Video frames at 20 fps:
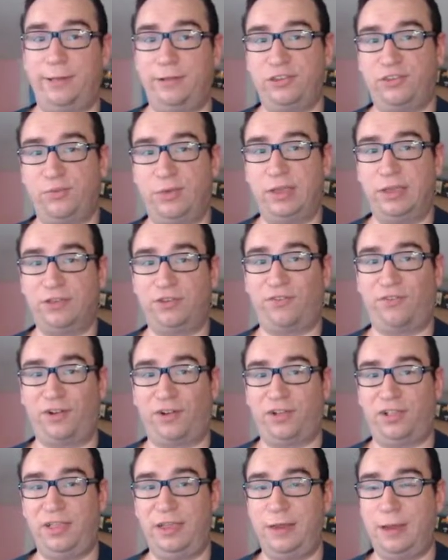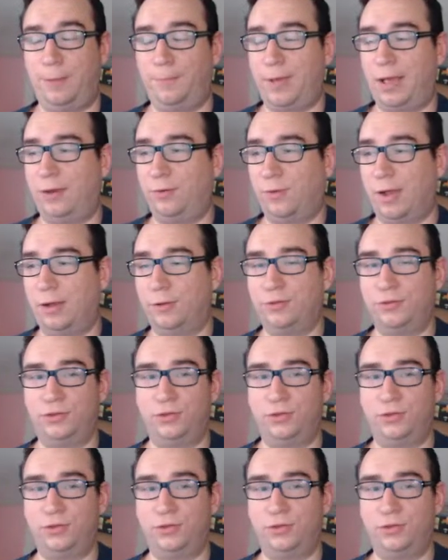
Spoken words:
Swing is for cleanup on round